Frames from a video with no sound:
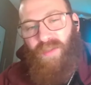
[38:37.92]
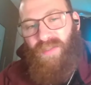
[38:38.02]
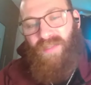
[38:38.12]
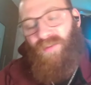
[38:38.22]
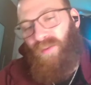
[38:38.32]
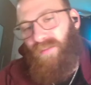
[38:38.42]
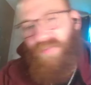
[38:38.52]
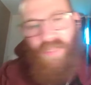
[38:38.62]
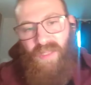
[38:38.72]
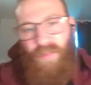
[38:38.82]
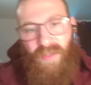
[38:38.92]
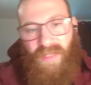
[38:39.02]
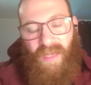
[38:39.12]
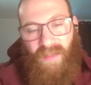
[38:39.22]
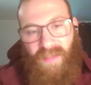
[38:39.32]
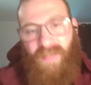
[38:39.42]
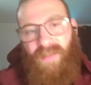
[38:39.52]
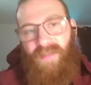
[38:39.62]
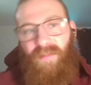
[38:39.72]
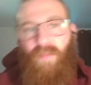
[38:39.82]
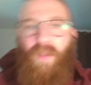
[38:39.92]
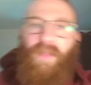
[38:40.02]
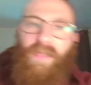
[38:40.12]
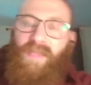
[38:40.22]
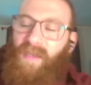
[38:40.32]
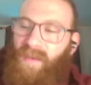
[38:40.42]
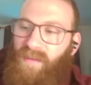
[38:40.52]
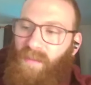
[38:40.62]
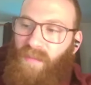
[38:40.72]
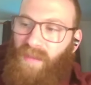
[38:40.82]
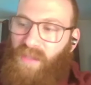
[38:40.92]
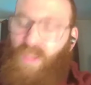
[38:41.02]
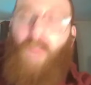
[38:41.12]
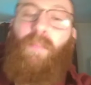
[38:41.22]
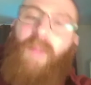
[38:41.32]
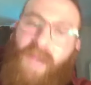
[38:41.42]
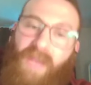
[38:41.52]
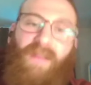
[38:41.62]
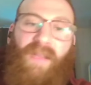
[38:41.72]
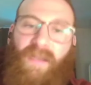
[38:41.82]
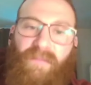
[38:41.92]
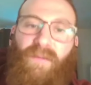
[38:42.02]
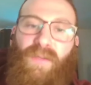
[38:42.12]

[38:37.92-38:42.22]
community, not the physics community. And this is the one, let's say, something that's completely in